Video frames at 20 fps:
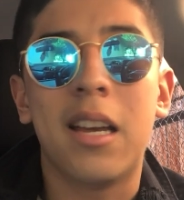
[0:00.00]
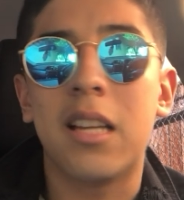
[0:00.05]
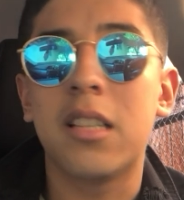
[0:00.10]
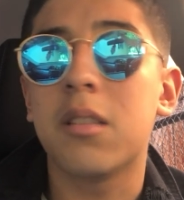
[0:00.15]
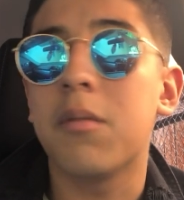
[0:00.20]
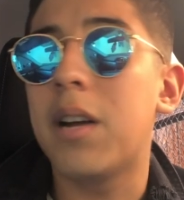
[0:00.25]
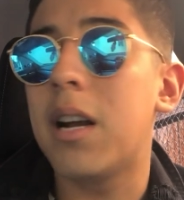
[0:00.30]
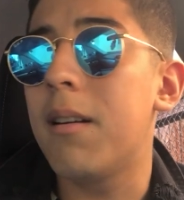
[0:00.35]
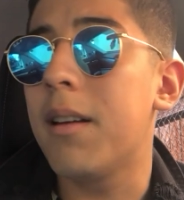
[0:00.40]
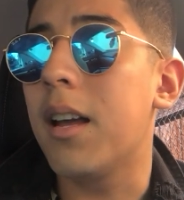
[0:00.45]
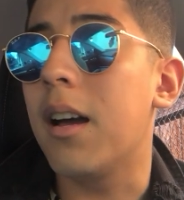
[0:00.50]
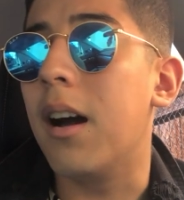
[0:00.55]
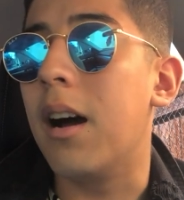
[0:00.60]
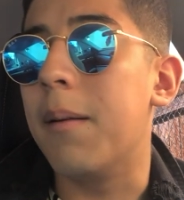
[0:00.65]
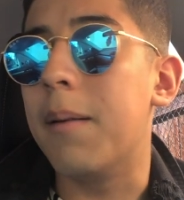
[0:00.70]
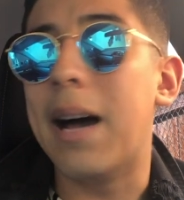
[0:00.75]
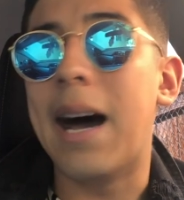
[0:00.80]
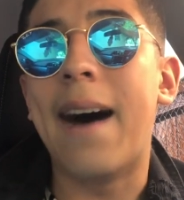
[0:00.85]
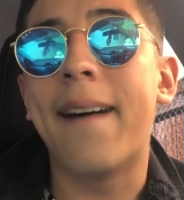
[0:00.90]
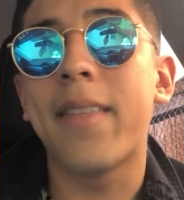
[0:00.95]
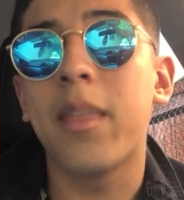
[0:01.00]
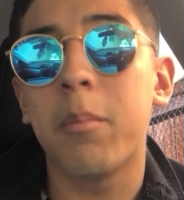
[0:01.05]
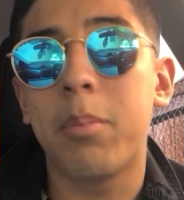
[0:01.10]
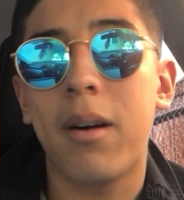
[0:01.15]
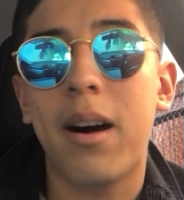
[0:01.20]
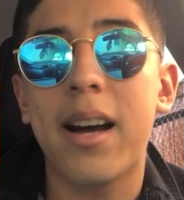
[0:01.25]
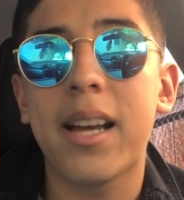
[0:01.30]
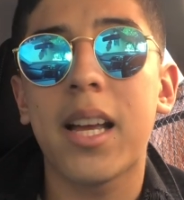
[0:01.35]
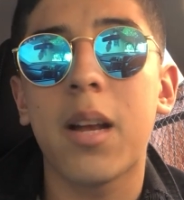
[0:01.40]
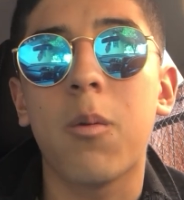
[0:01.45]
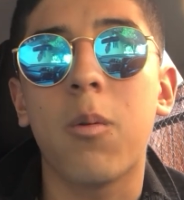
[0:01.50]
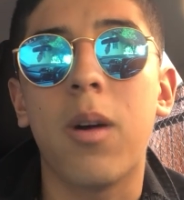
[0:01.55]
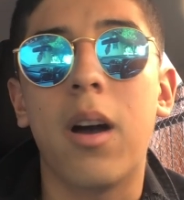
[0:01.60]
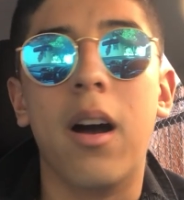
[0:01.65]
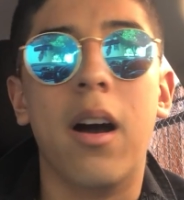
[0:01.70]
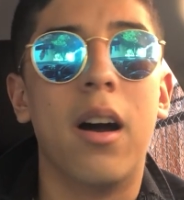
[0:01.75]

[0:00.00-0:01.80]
He's a very out-of-the-pocket